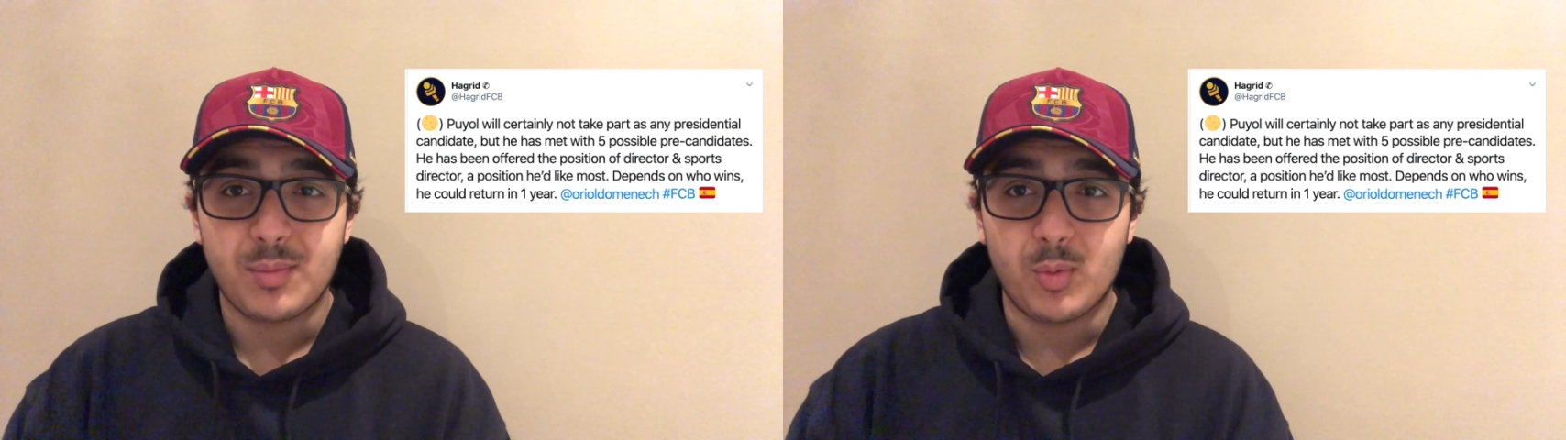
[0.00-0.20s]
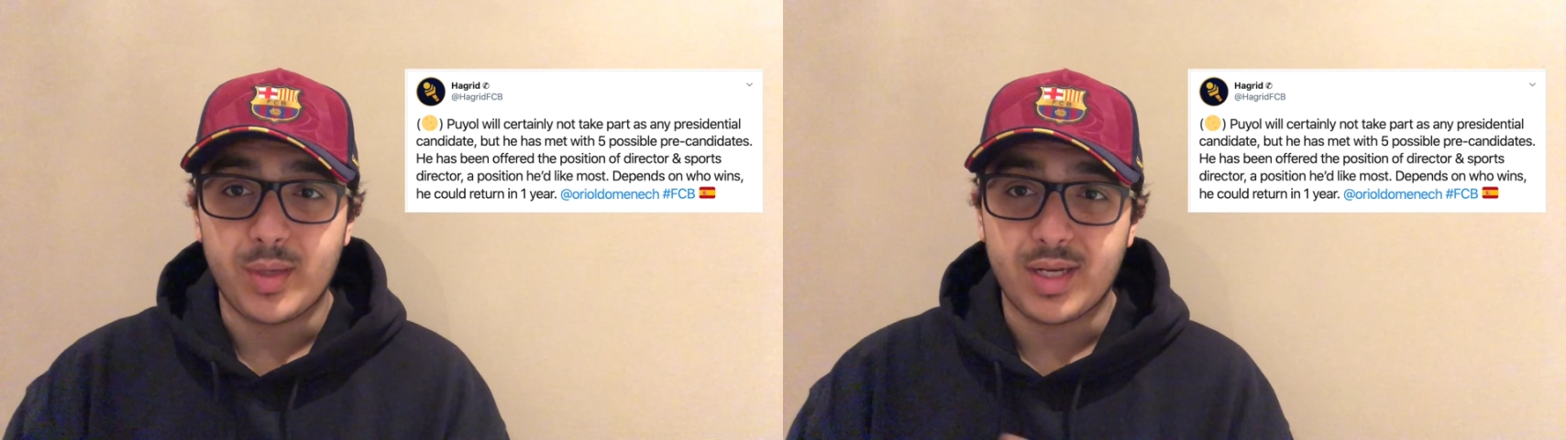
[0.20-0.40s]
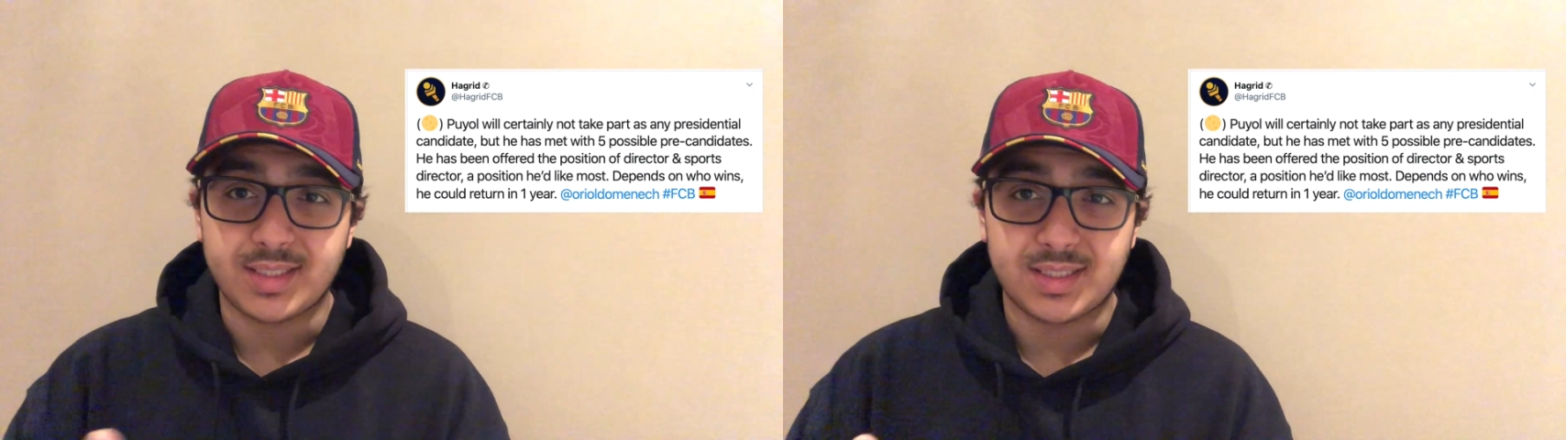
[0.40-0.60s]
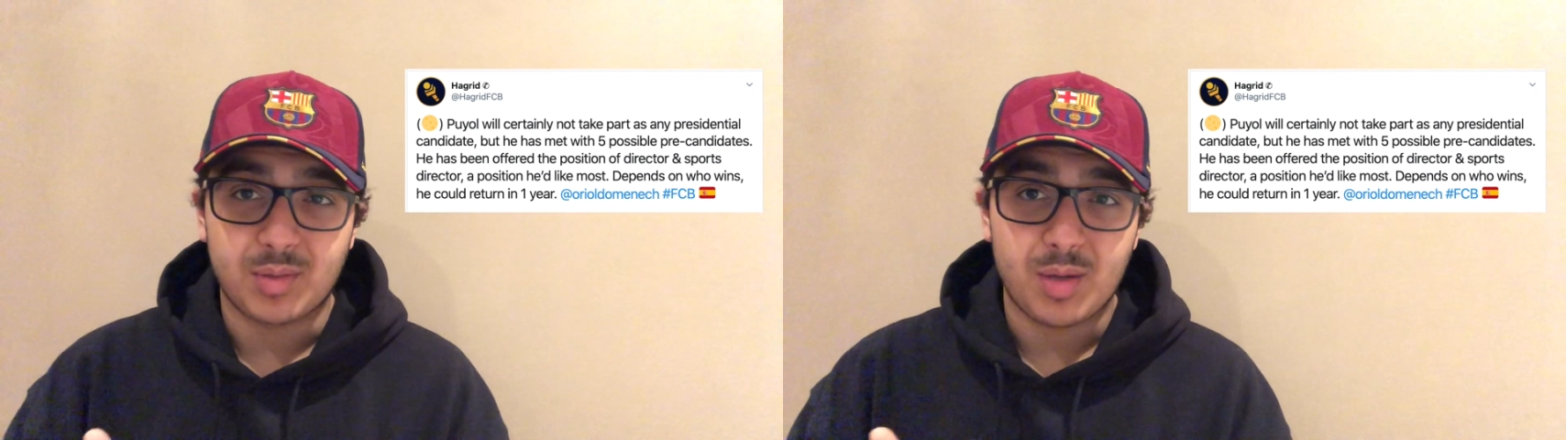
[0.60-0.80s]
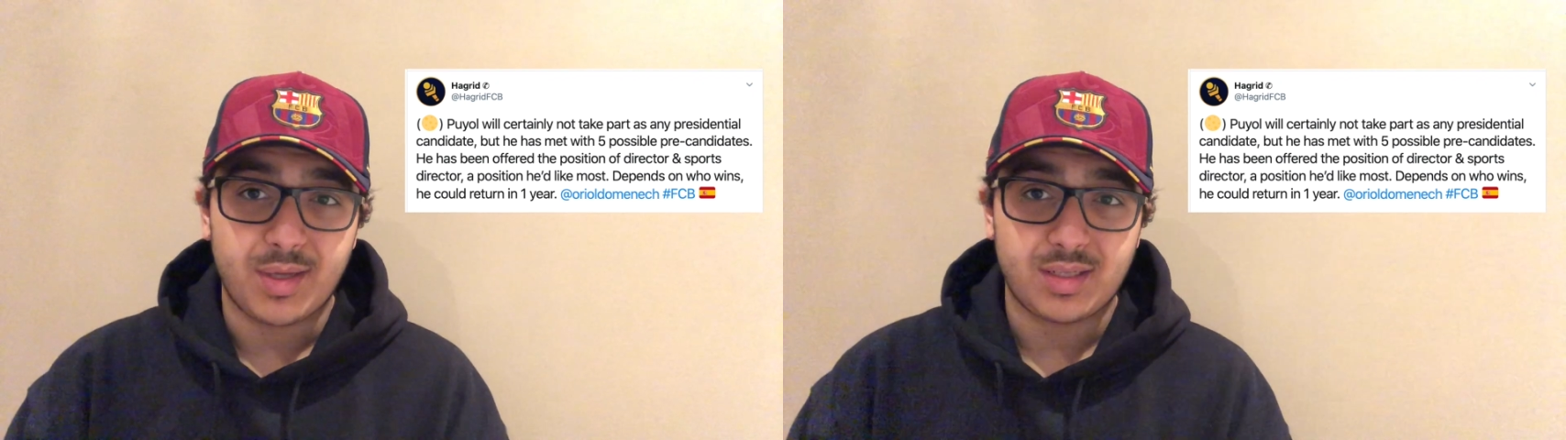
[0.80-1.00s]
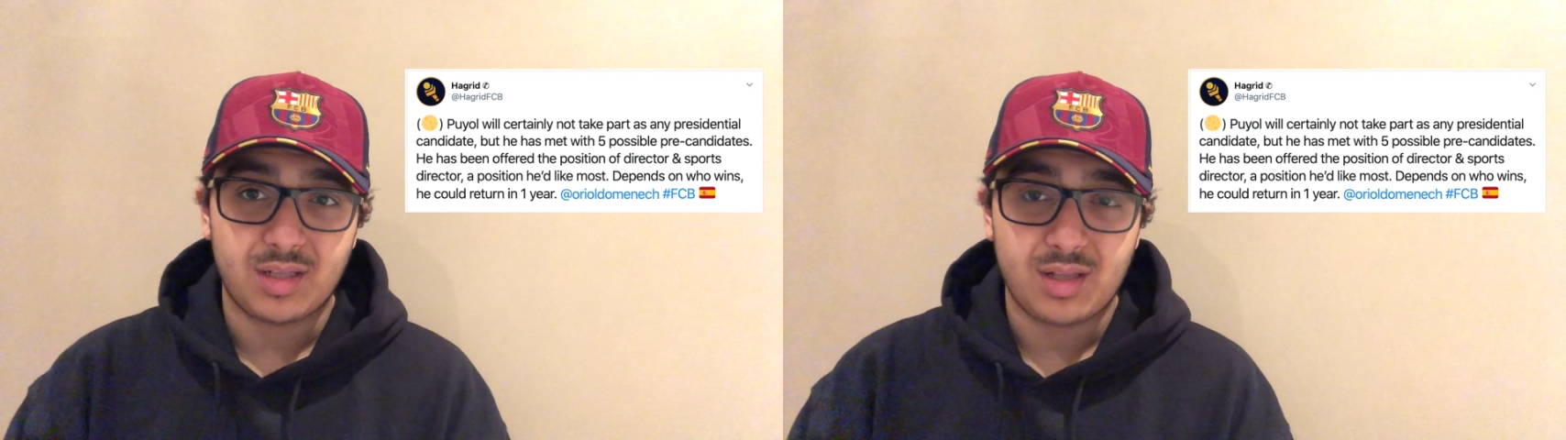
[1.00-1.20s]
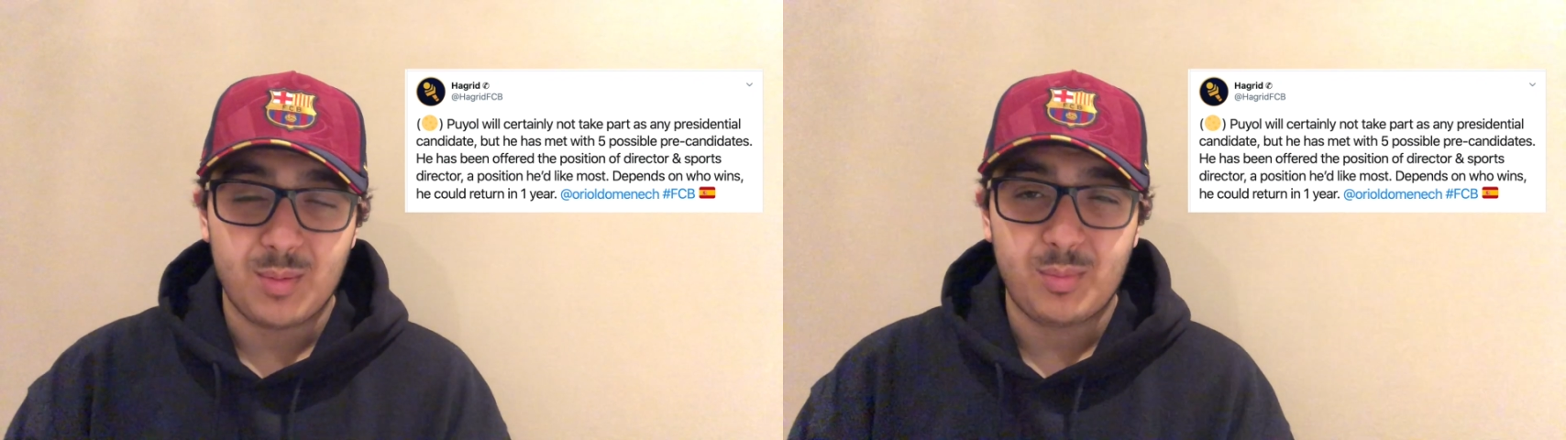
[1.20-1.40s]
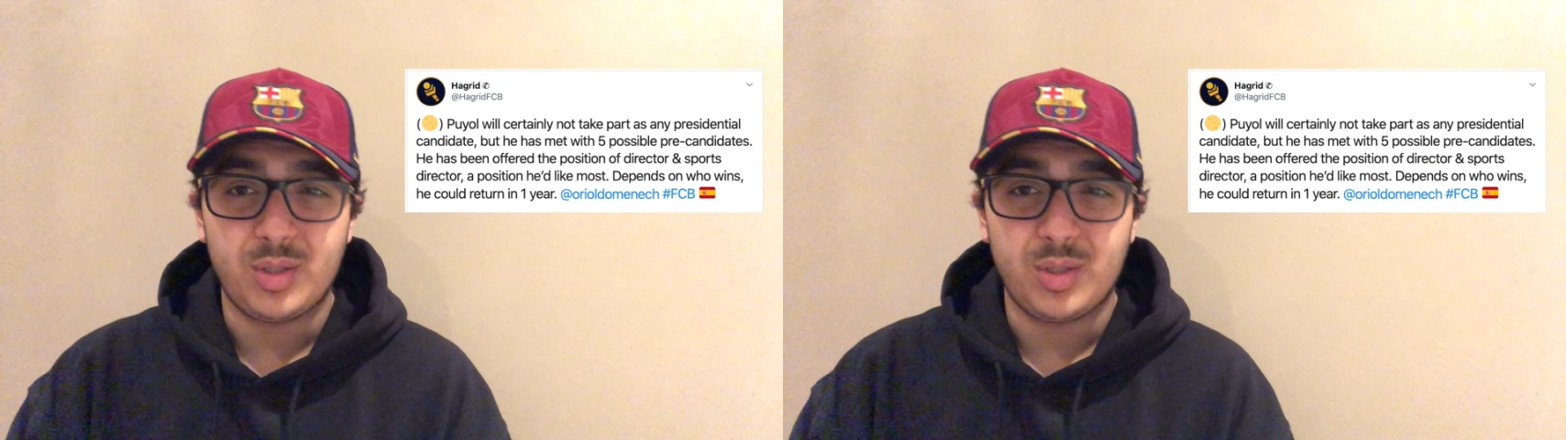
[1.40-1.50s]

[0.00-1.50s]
It'll be nice to see him come back to the club.